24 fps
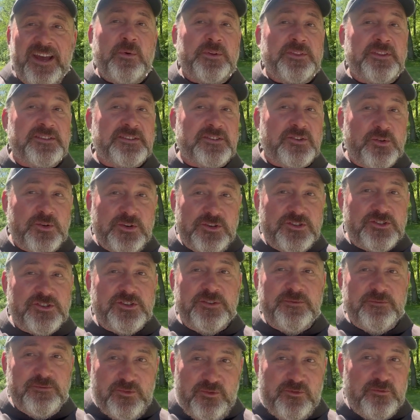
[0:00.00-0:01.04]
What this
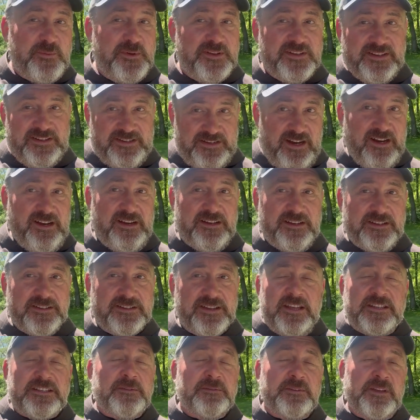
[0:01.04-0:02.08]
Christian movement does
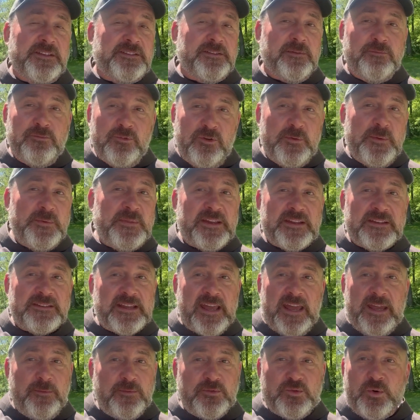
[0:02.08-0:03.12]
is a movement that is
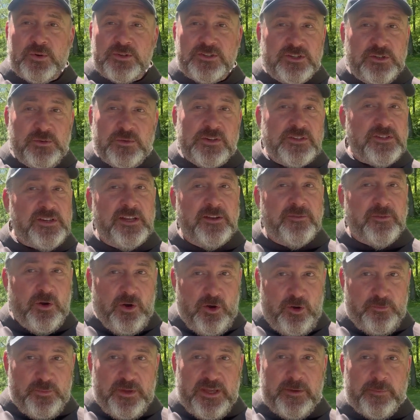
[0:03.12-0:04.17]
aimed towards unity of
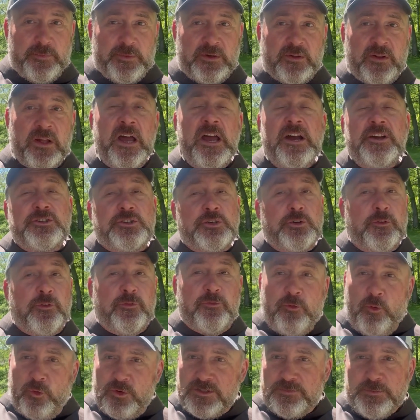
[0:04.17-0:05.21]
all people. Do you
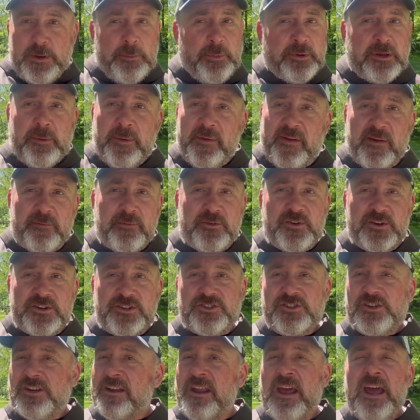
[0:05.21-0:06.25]
force people to become
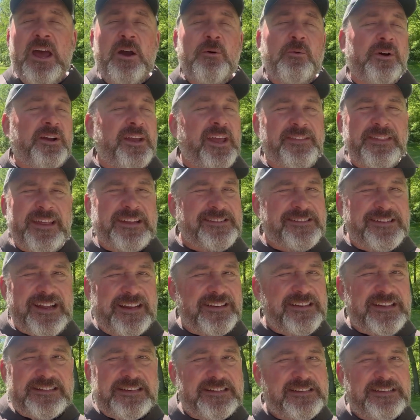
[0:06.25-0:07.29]
Christian? Well, again, that's
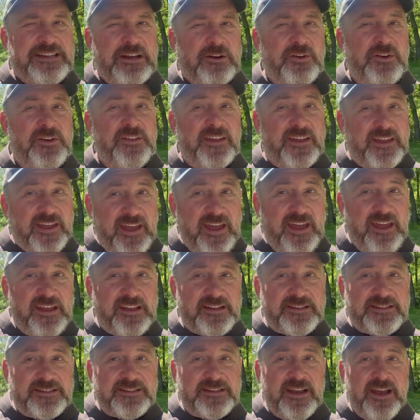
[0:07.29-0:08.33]
not necessarily the
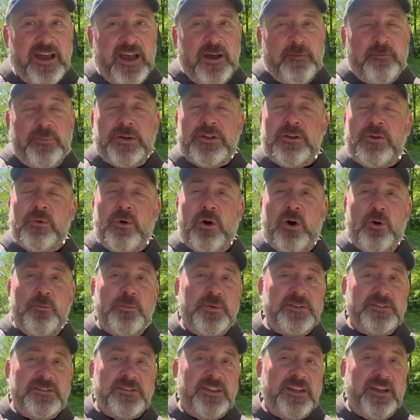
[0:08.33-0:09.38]
case, but are you
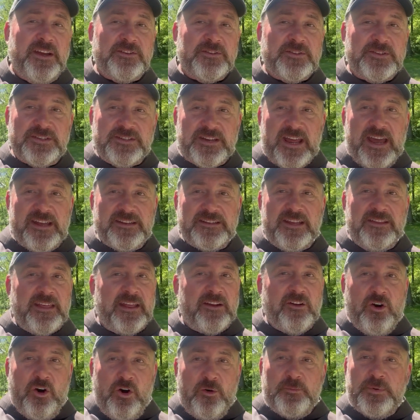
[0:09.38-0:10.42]
open to the understanding
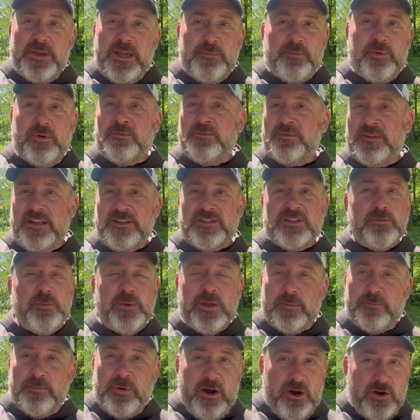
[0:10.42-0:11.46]
that all people need to
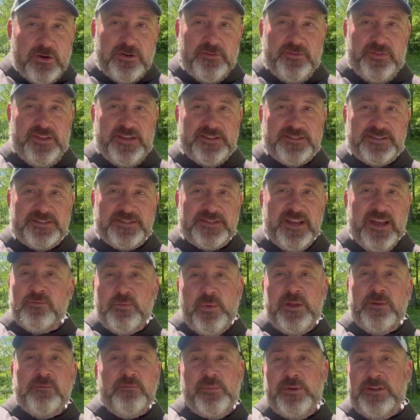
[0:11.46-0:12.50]
be a part of this? And
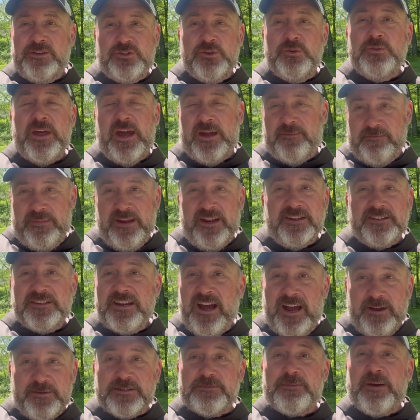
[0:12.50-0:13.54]
we do that many
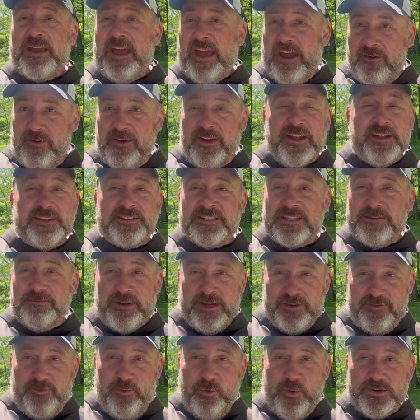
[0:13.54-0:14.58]
times by arrogance and
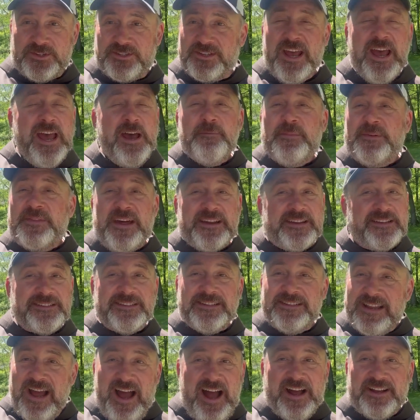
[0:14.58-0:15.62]
by force, but that
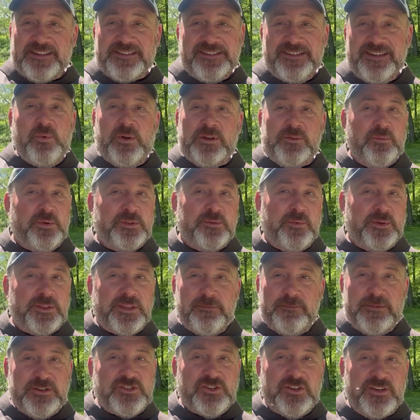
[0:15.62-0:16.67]
is not what
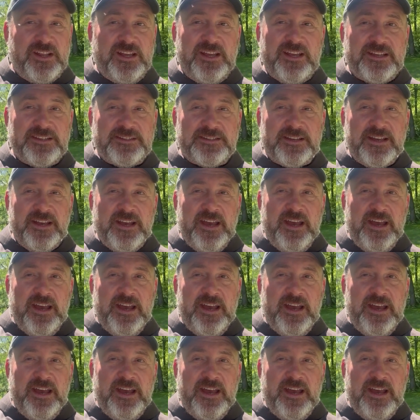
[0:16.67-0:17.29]
the mission is.